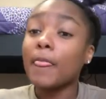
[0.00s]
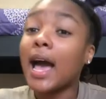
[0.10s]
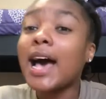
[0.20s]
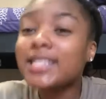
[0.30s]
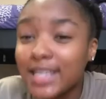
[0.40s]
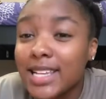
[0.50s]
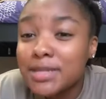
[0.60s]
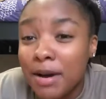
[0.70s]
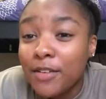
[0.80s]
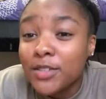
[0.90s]
I said this in
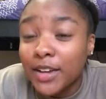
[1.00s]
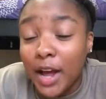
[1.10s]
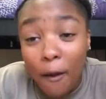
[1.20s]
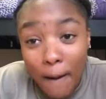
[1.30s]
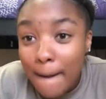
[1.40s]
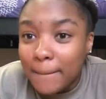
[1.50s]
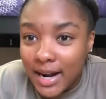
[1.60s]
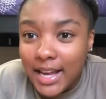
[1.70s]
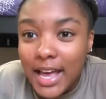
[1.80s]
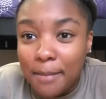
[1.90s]
my first video, but
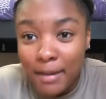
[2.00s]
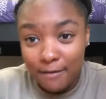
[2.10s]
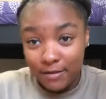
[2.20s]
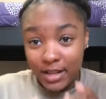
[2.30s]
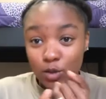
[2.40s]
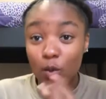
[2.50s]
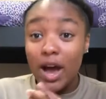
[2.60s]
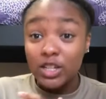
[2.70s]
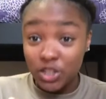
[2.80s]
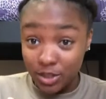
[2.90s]
I kept my face
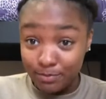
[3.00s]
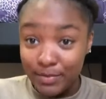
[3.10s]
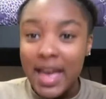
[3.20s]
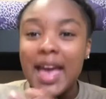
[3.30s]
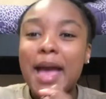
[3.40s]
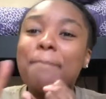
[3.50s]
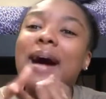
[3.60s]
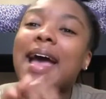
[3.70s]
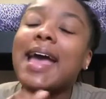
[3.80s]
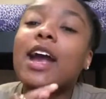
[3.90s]
wash and
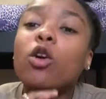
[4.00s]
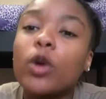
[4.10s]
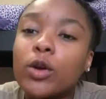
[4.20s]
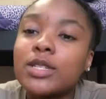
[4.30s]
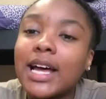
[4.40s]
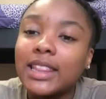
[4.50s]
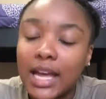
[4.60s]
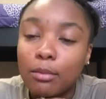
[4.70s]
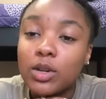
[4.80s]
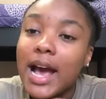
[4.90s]
my hair oils
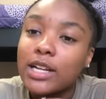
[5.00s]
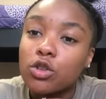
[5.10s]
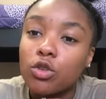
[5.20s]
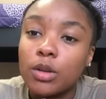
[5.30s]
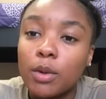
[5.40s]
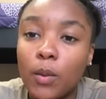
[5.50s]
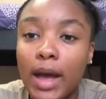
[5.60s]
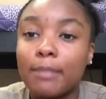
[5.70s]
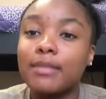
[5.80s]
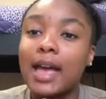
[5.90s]
unlabeled. Had to throw them
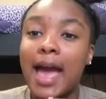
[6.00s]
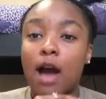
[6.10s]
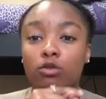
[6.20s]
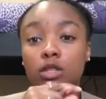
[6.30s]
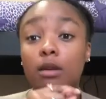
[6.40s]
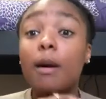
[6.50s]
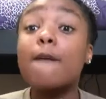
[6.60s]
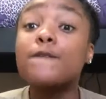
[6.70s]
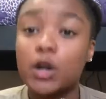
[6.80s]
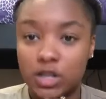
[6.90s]
away, out.
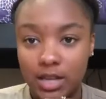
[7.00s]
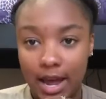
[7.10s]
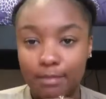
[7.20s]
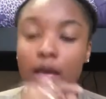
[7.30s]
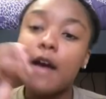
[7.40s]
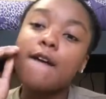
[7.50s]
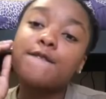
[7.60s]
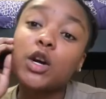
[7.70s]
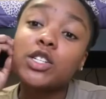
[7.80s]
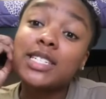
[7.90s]
First night,
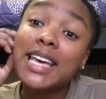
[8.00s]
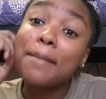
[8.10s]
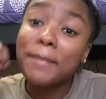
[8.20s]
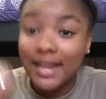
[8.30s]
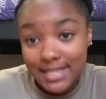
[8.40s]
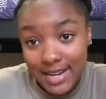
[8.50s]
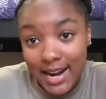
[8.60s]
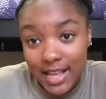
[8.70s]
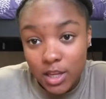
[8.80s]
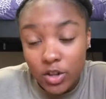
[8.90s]
first 10 minutes that I
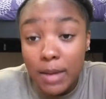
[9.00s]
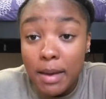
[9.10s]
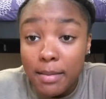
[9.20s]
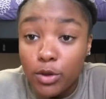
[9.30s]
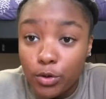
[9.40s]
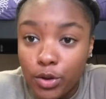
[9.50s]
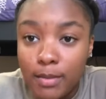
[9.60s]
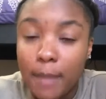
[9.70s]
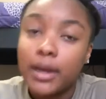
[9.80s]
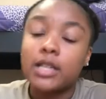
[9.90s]
got there, they made me throw them
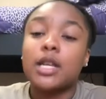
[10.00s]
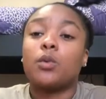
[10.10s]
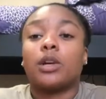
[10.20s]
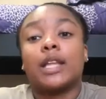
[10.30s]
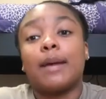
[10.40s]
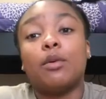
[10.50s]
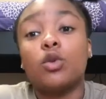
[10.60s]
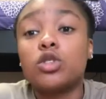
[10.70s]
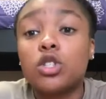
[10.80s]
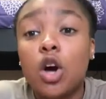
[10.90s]
out because they weren't
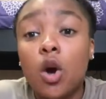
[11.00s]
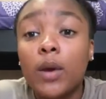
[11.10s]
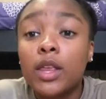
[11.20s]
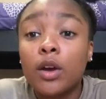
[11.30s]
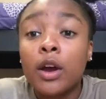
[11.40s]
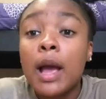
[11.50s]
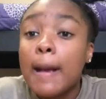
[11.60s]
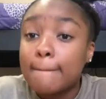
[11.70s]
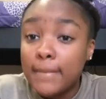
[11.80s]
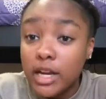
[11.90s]
labeled. So either
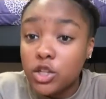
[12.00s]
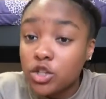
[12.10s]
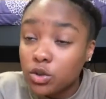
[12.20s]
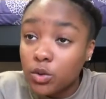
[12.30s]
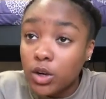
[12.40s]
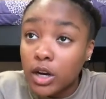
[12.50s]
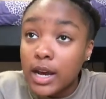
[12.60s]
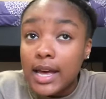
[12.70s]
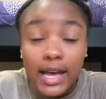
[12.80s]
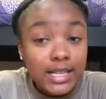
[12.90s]
make sure
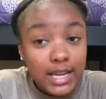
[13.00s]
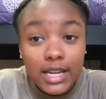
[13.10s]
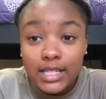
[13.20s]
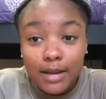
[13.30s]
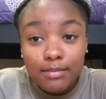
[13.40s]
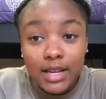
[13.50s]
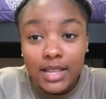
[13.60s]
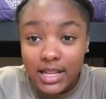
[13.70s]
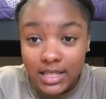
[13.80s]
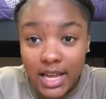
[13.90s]
it's in something
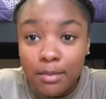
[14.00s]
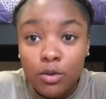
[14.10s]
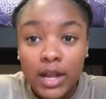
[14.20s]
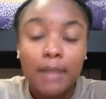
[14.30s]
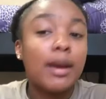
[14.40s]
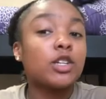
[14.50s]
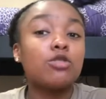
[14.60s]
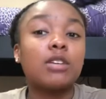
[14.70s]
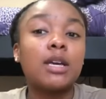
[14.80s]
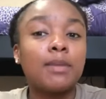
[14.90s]
that's labeled, like make sure
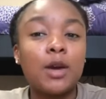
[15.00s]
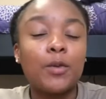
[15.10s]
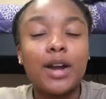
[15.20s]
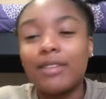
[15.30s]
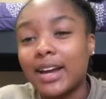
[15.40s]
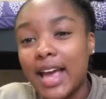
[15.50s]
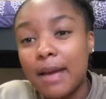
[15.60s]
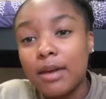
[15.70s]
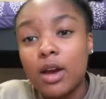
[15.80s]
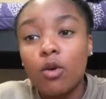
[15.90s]
you keep it in whatever it
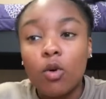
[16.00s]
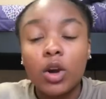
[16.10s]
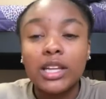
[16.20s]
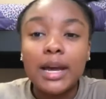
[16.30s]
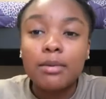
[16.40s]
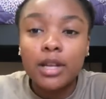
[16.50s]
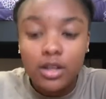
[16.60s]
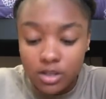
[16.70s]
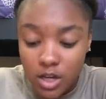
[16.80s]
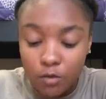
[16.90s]
came in, or label it
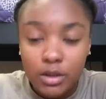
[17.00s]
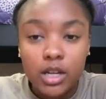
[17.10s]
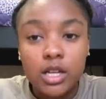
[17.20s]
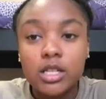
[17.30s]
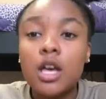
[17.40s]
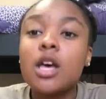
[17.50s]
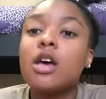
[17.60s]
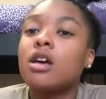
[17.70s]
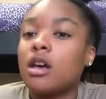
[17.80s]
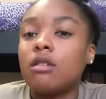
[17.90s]
yourself, because
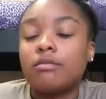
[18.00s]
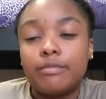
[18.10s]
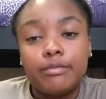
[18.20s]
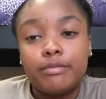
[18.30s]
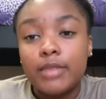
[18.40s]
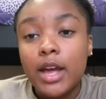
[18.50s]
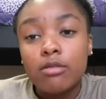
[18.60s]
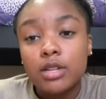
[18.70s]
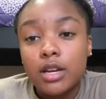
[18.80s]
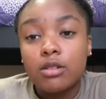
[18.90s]
they
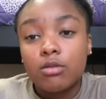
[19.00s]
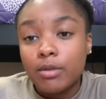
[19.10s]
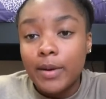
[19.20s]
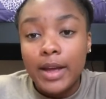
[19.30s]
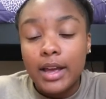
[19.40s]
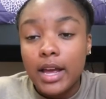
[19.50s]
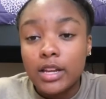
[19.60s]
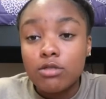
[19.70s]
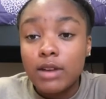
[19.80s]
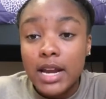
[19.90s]
gonna tell you to throw it away
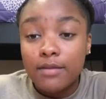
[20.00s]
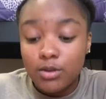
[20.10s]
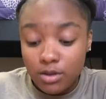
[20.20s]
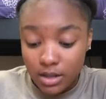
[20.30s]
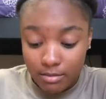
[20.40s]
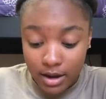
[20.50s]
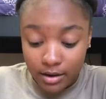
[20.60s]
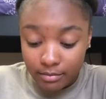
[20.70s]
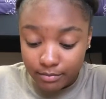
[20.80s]
and you can't even do nothing about it.